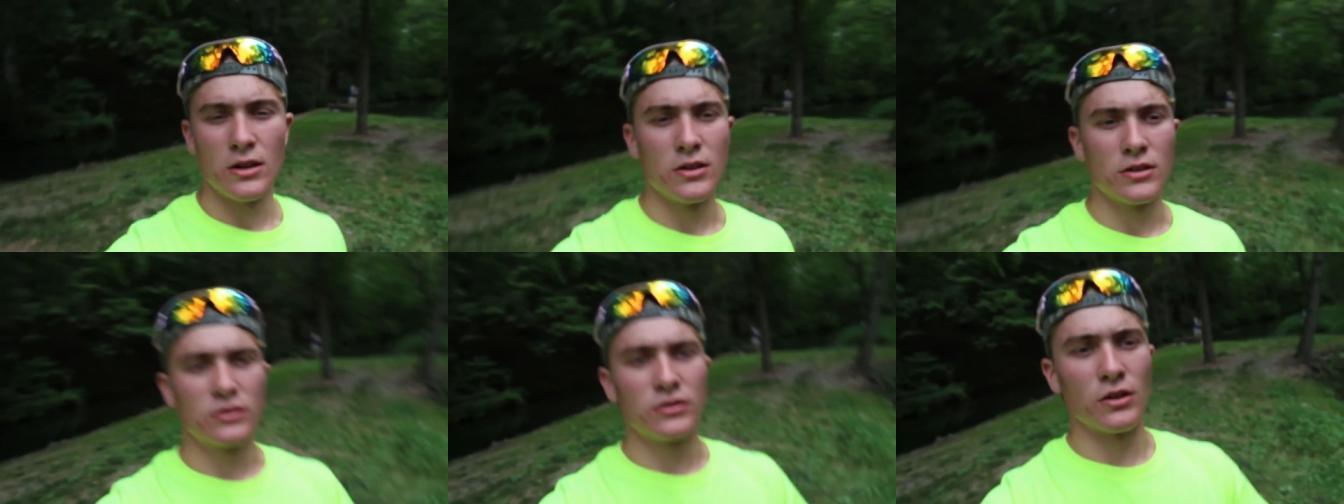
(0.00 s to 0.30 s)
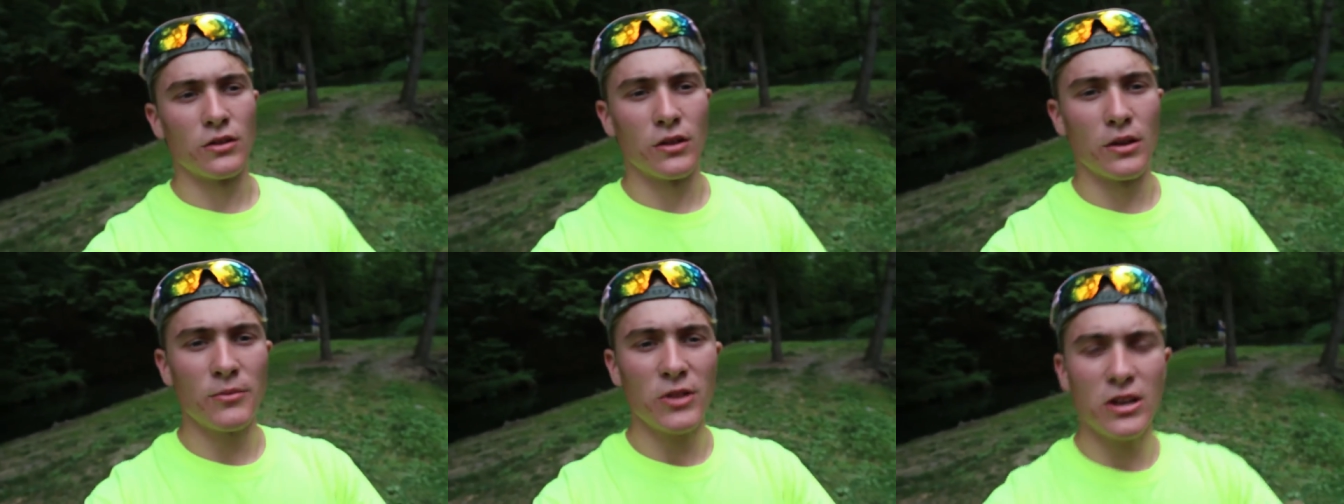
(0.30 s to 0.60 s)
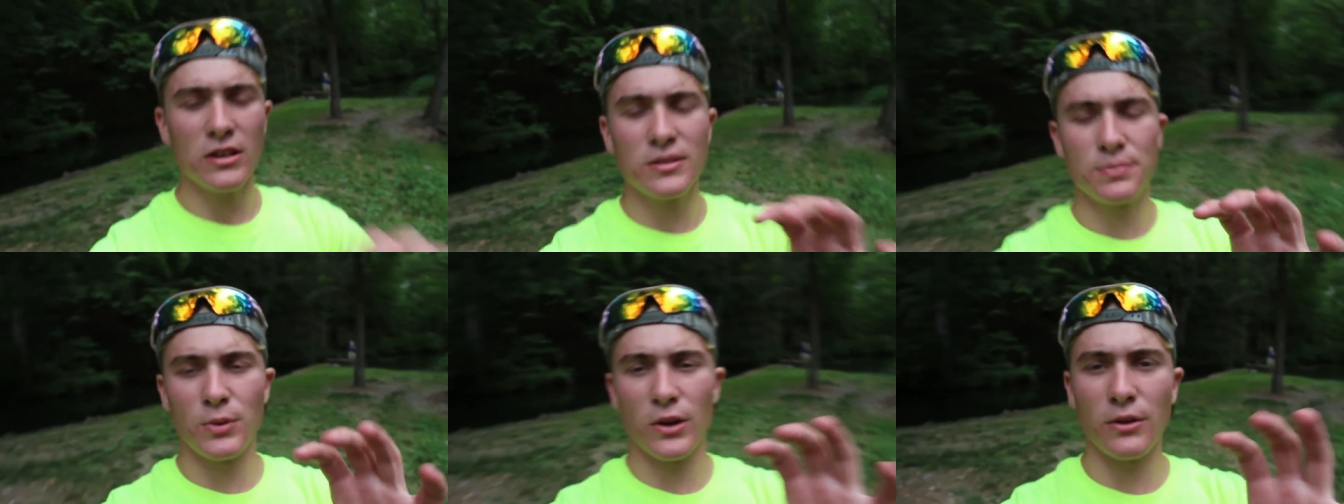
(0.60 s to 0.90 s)
So let me
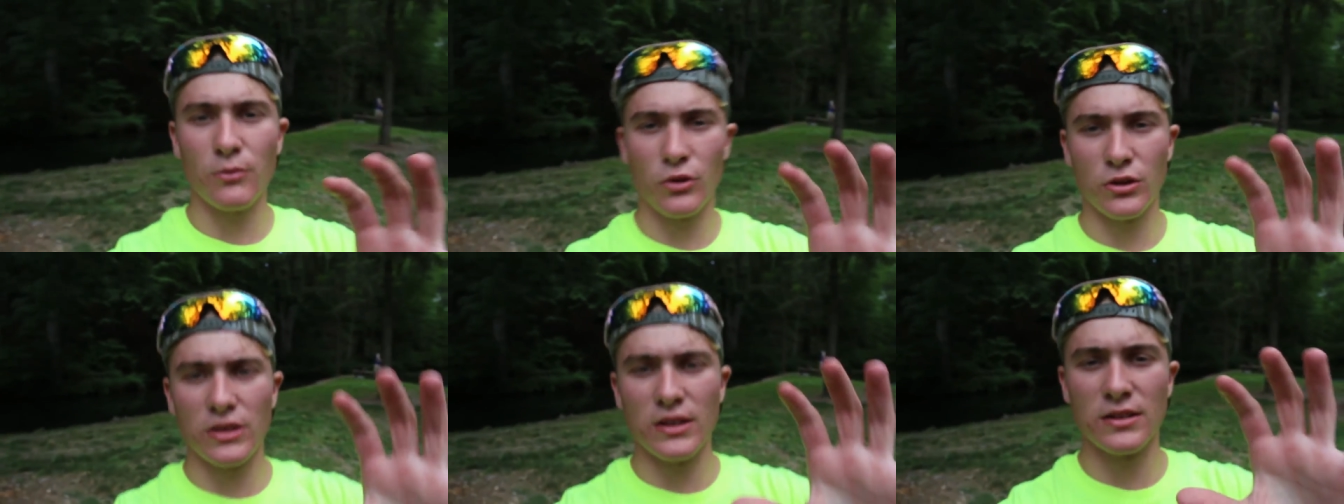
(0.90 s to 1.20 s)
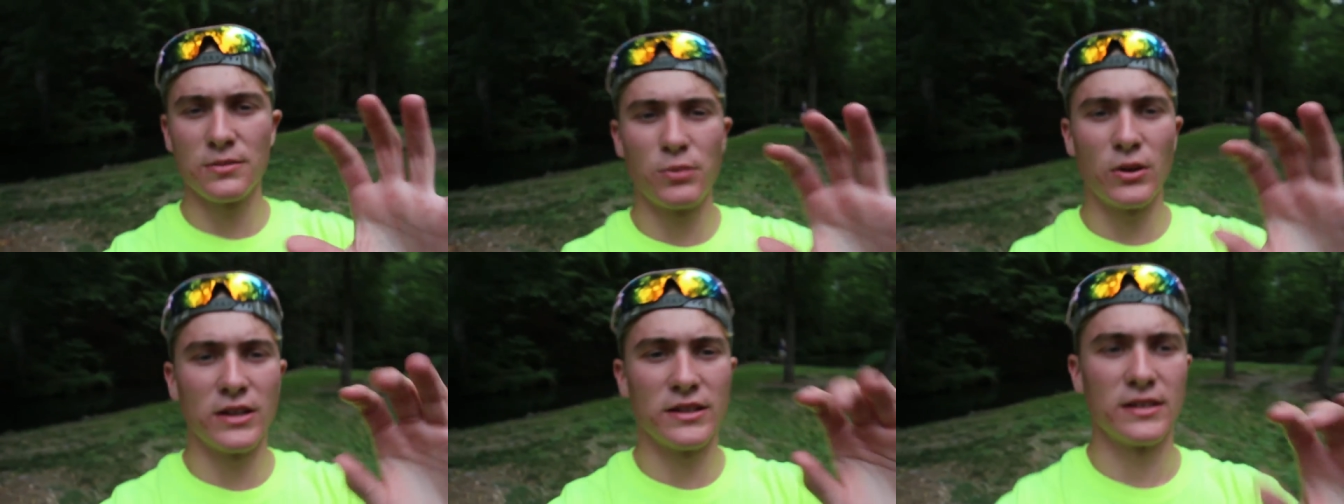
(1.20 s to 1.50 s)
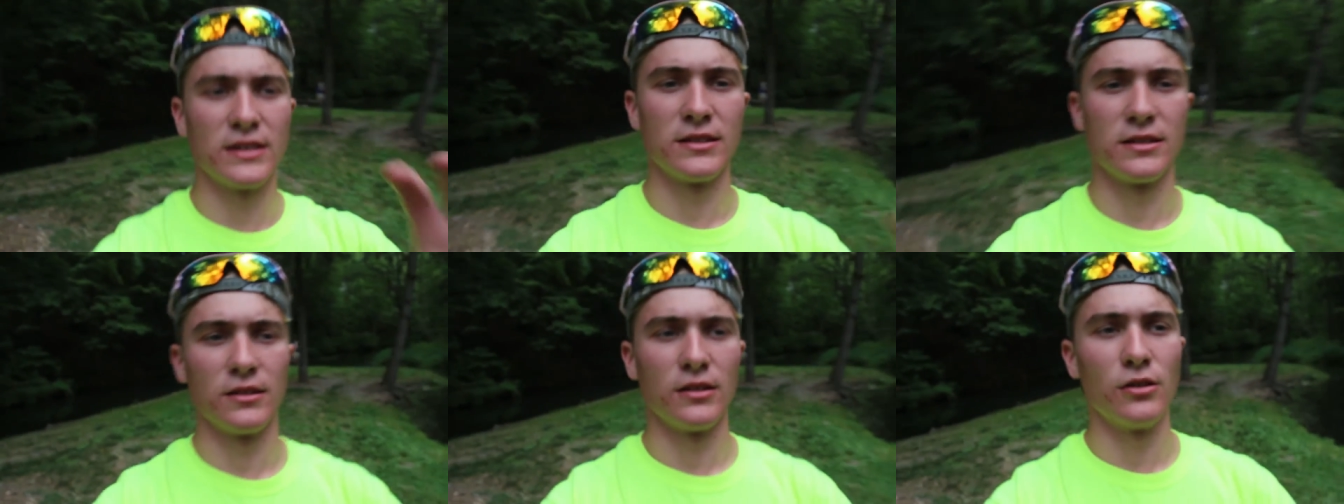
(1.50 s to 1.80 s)
explain what this place
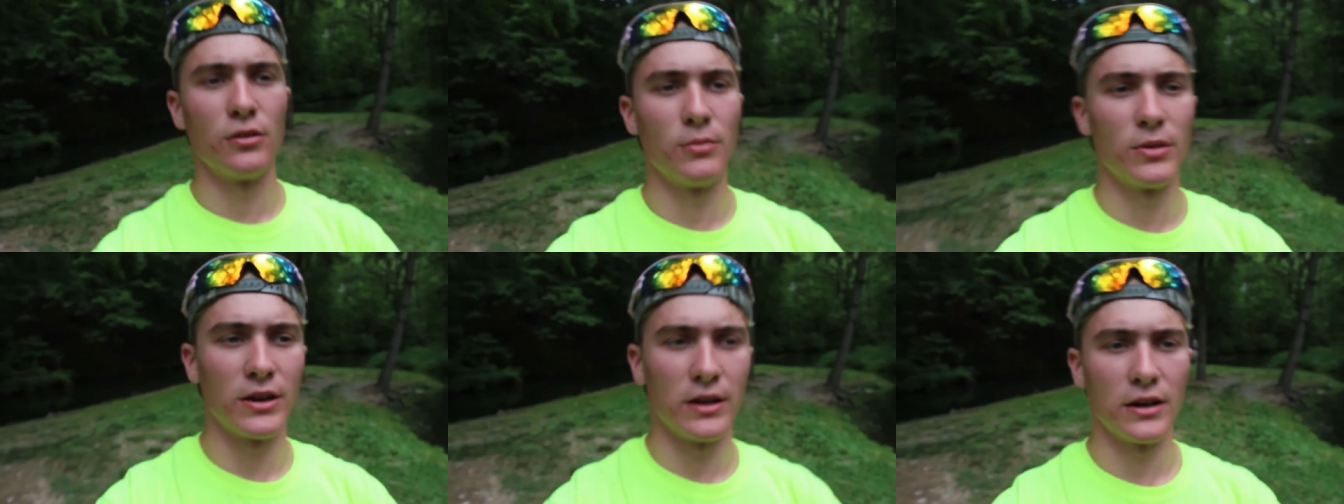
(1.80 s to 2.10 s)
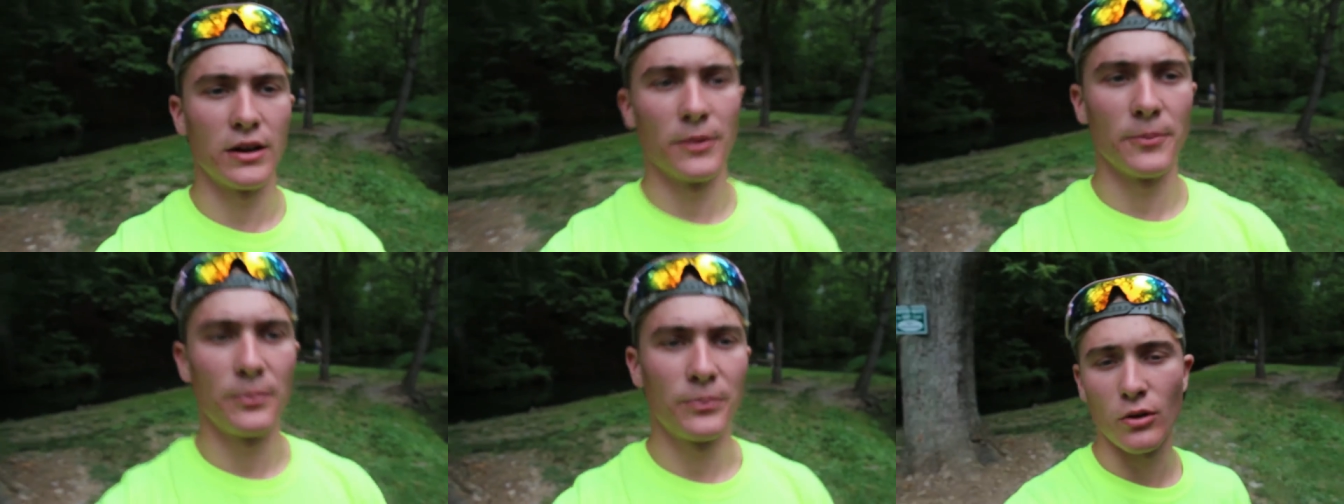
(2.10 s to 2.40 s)
is a little bit here.